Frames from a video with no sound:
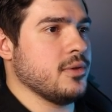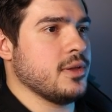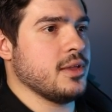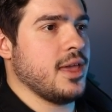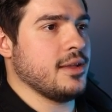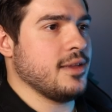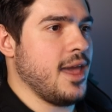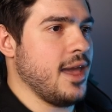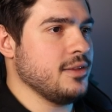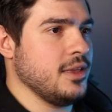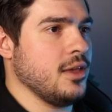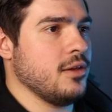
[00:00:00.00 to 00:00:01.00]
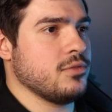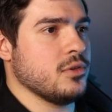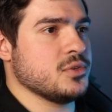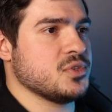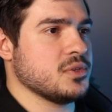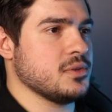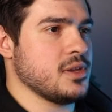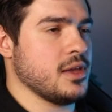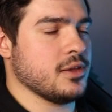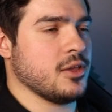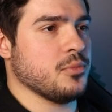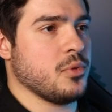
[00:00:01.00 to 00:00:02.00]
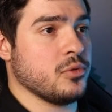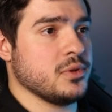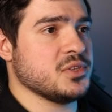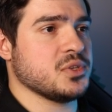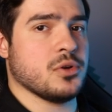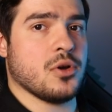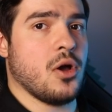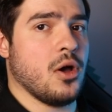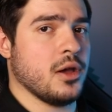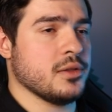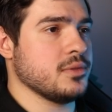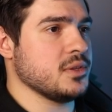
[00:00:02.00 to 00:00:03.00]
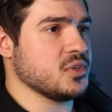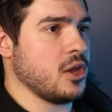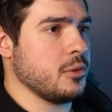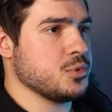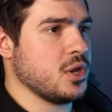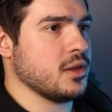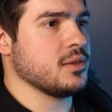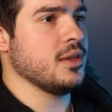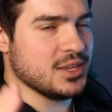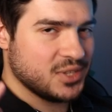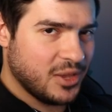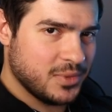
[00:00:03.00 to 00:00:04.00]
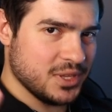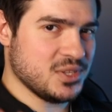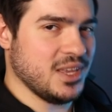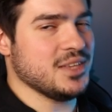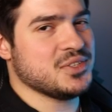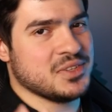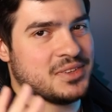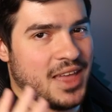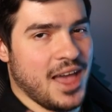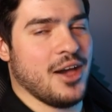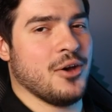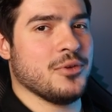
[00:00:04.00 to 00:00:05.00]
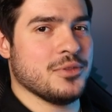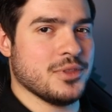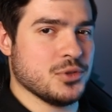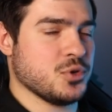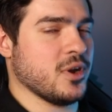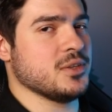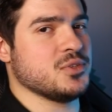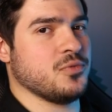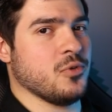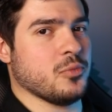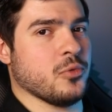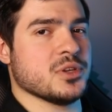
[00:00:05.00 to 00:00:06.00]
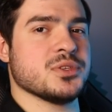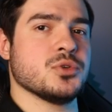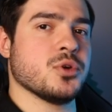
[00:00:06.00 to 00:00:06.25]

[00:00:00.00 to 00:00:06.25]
you could get any of those components that are on this object, except this isn't how the transform works.